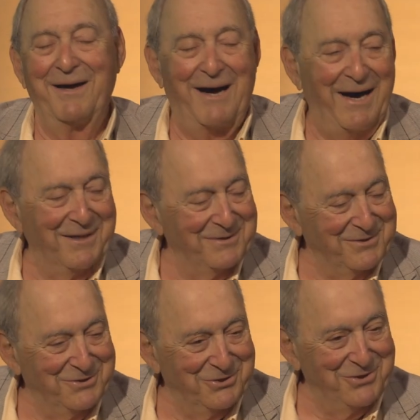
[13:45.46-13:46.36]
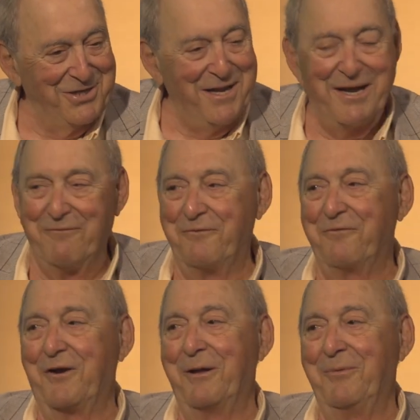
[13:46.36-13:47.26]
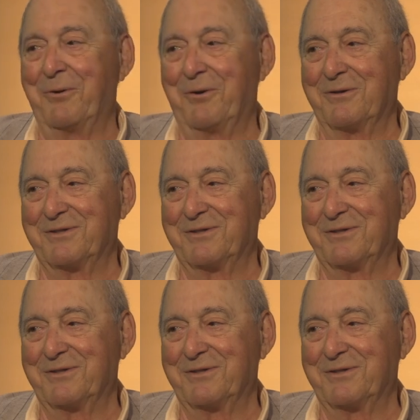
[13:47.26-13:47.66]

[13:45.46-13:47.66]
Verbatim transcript: artists should never frame their own